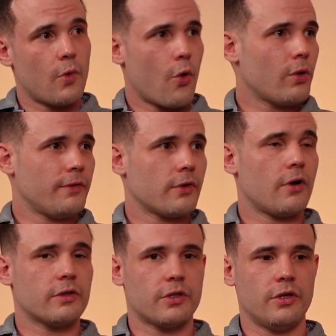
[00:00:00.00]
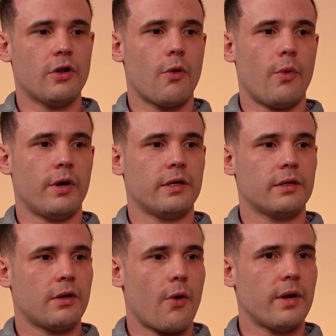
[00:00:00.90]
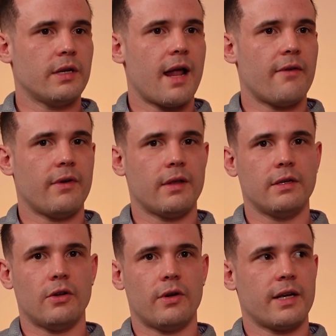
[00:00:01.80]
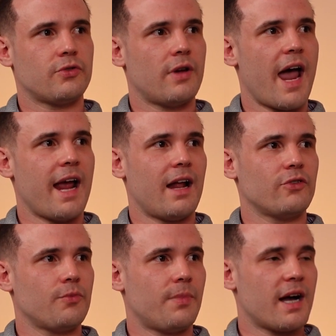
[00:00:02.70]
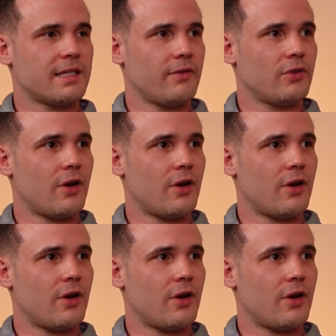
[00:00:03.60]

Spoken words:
All of your costs. So you don't want to go in and have, an extra $800 every